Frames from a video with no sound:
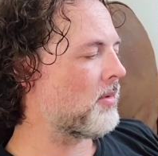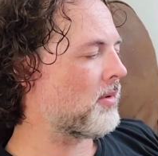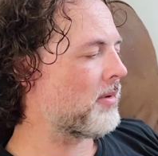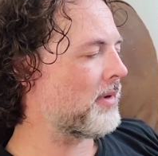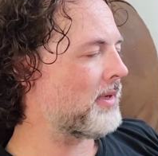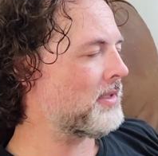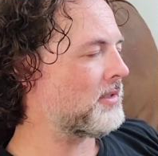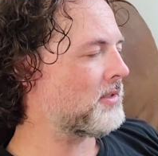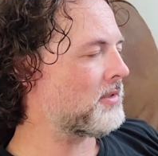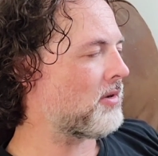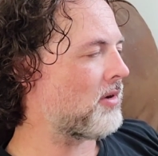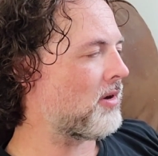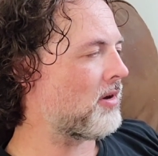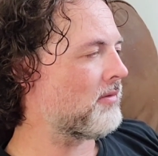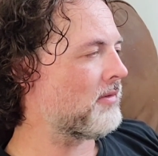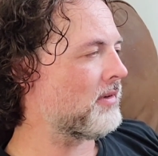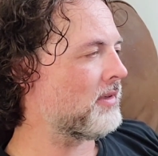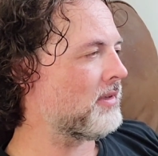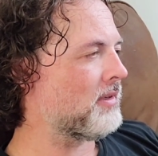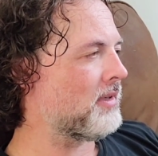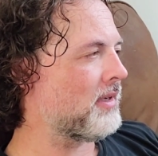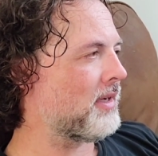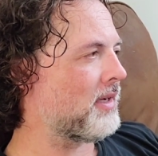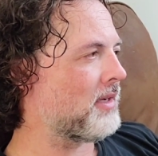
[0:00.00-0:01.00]
I'm already
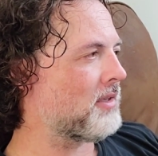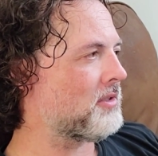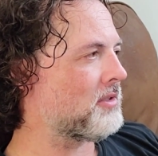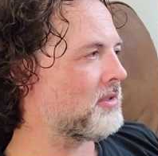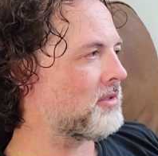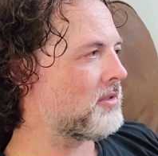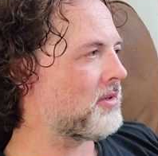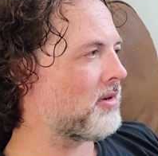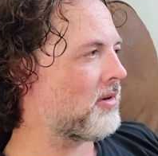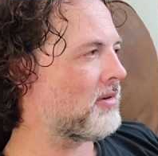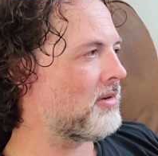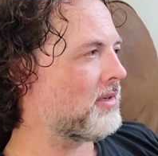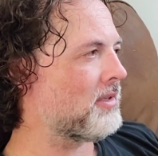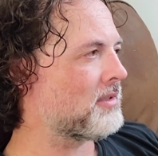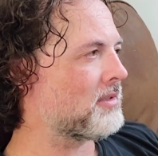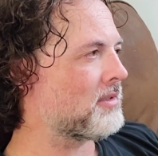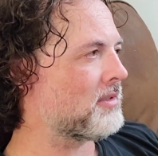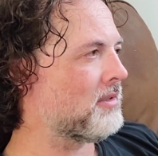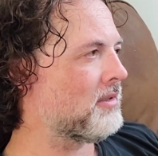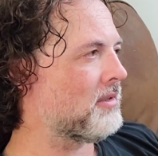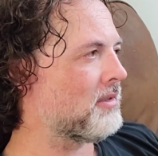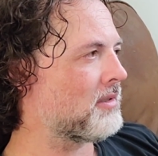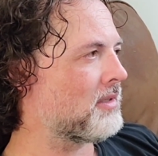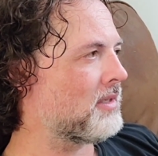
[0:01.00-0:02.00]
starving, and I just started
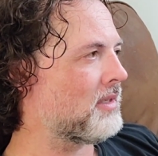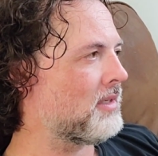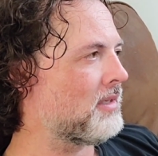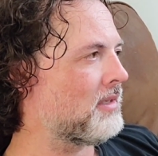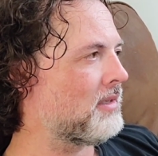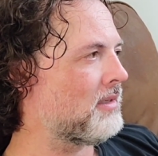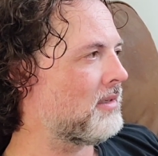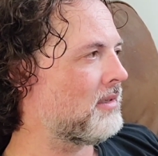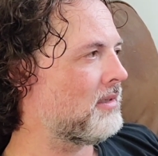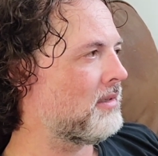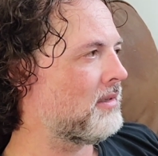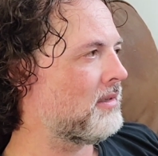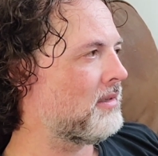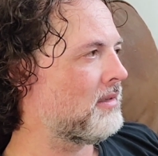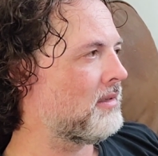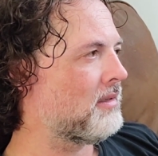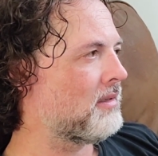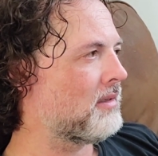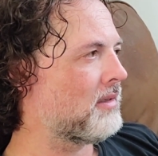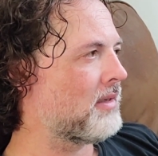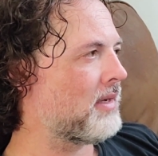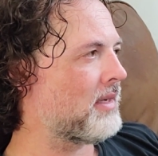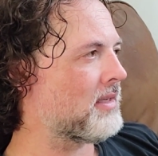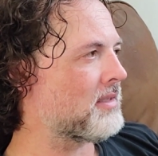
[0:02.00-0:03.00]
this cook.
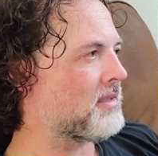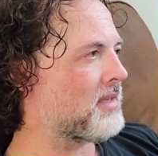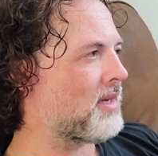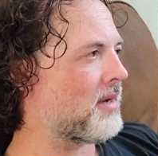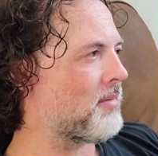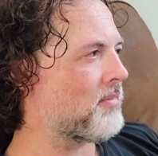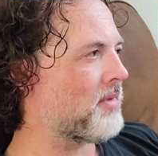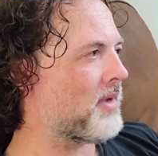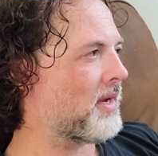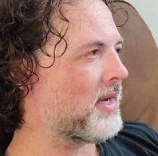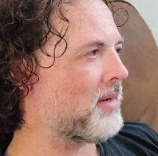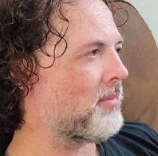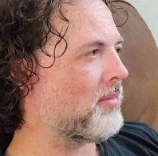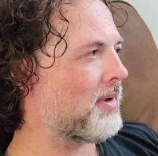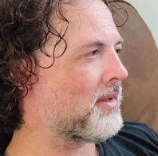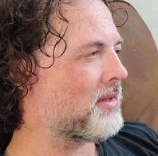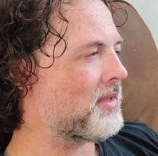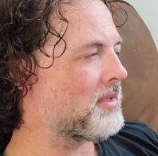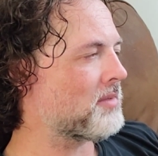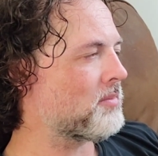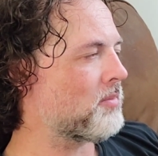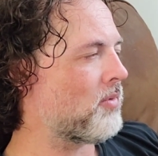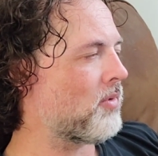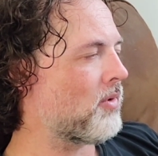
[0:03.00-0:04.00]
And stop thinking
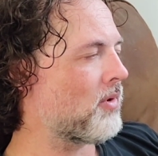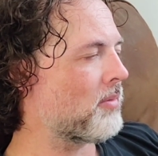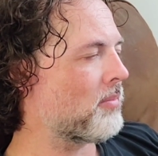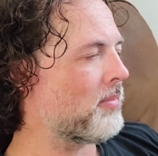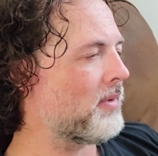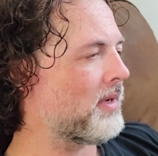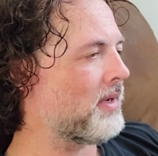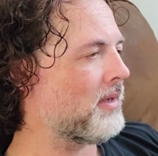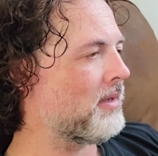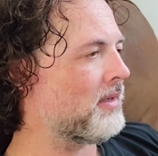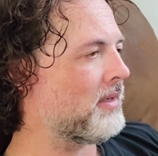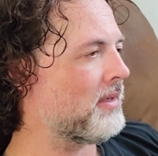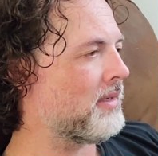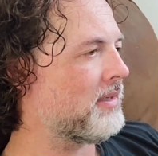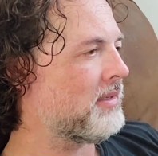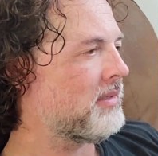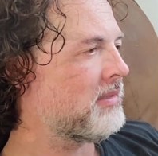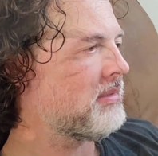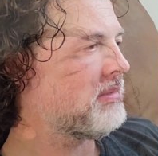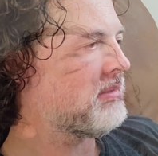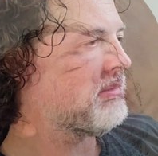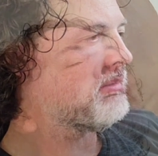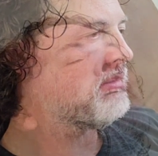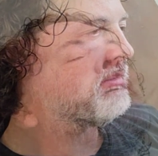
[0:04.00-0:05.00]
about this pork belly.
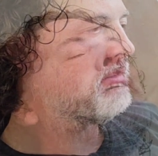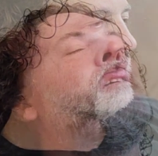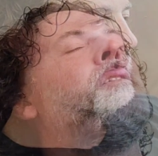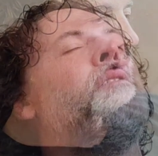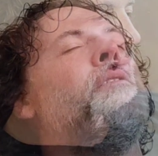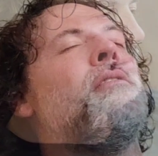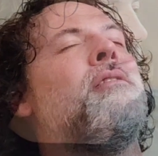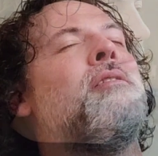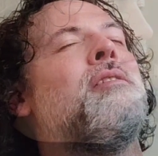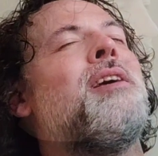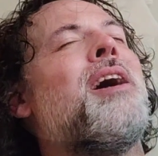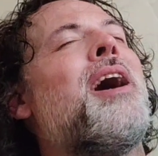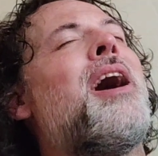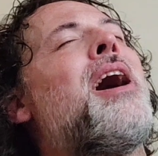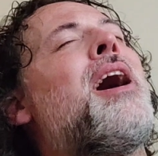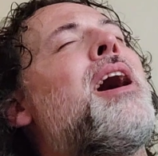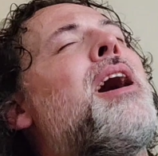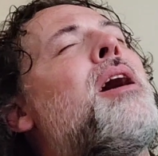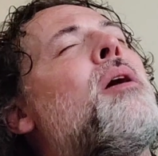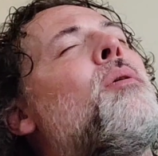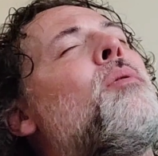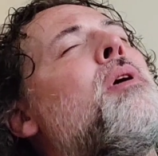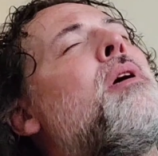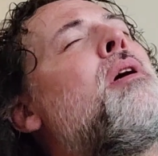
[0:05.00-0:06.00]

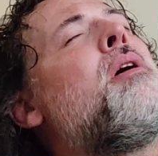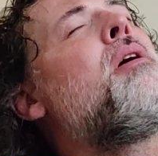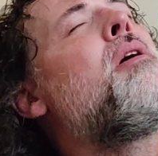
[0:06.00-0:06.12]
I